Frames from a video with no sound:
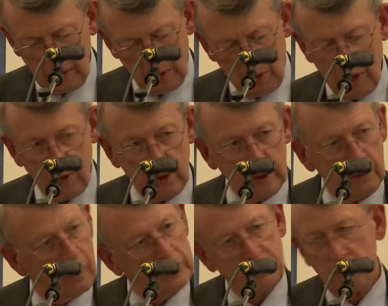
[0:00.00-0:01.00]
Well, it
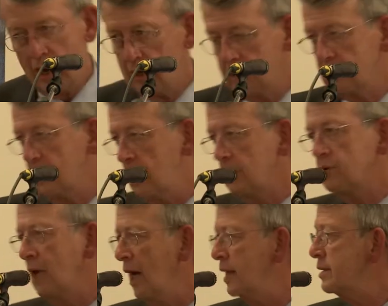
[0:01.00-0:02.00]
wasn't rocket science.
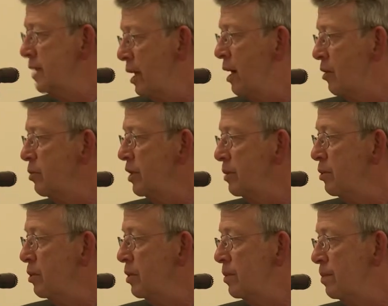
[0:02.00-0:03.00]
We asked a lot of
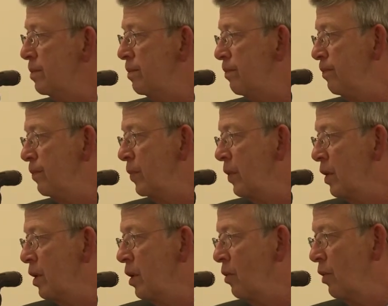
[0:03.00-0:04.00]
people.
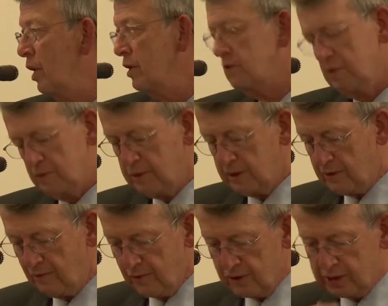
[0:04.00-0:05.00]
We had to spend the
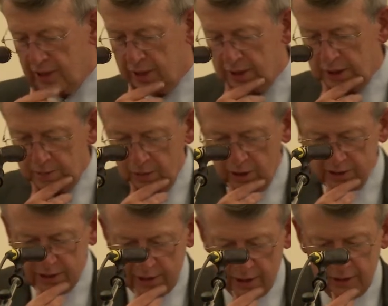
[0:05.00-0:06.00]
first 18
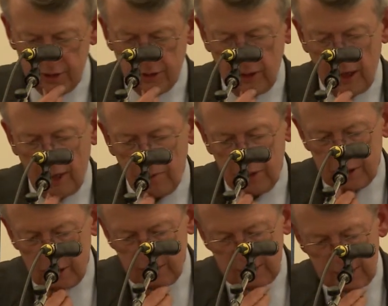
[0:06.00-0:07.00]
months talking to a lot of
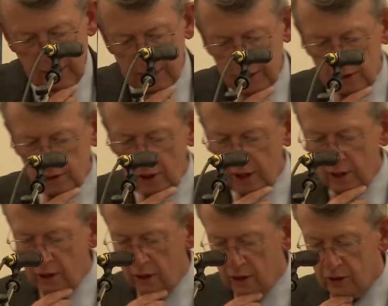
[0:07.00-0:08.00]
bishops, talking to a lot
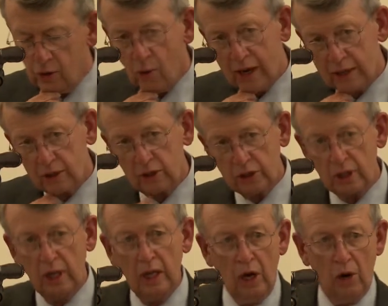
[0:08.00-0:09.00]
of cardinal rectors,
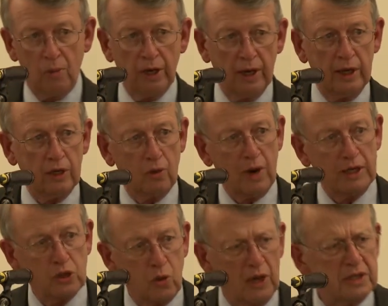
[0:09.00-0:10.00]
beginning to
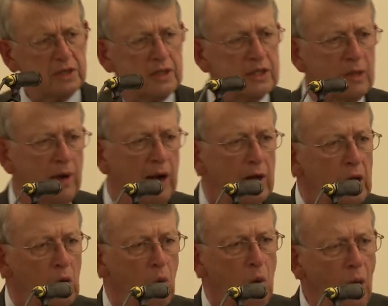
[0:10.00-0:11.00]
raise questions about,
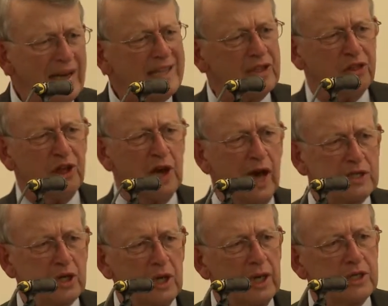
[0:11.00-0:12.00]
well, what could
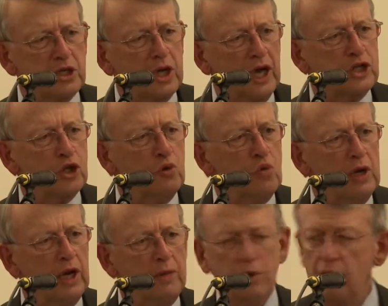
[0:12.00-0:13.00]
theological education
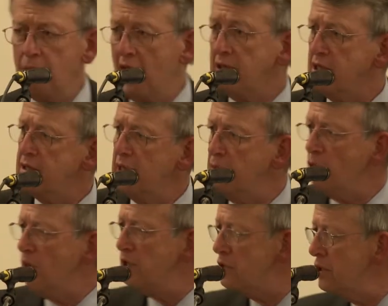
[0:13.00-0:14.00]
really be about? It's the same
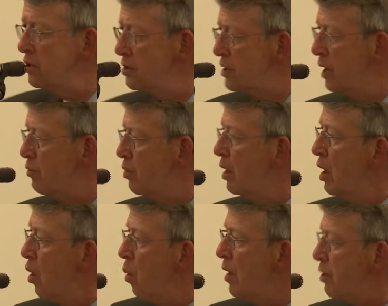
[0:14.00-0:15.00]
question you say, when,
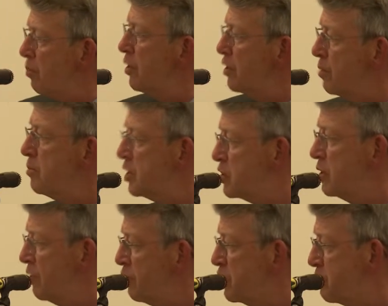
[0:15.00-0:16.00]
what could be the
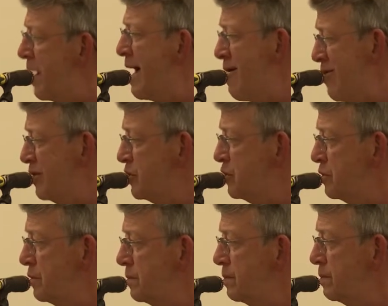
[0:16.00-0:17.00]
mission of this parish?